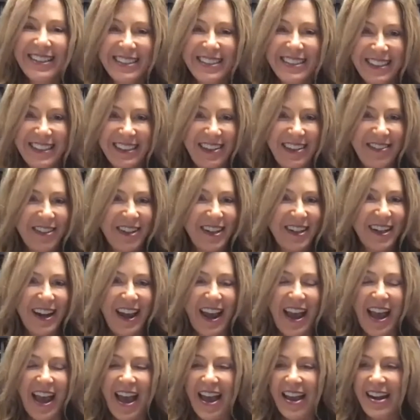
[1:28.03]
delivered,
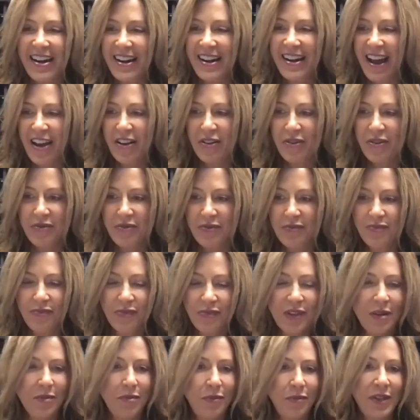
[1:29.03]
and had
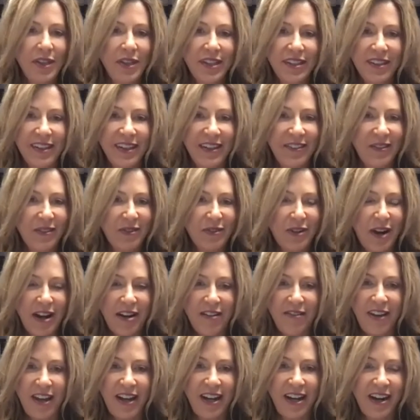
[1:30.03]
completely
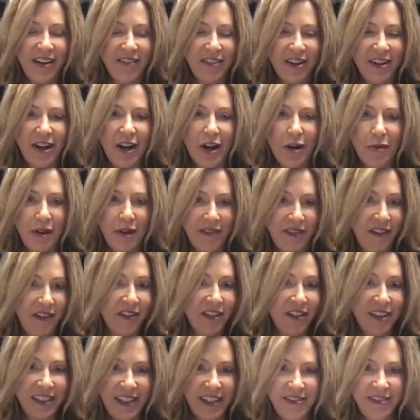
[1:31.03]
renovated every home I've
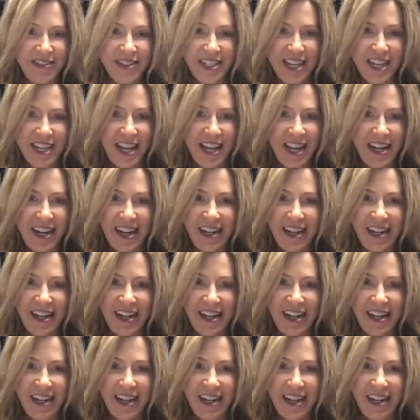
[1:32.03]
ever lived in.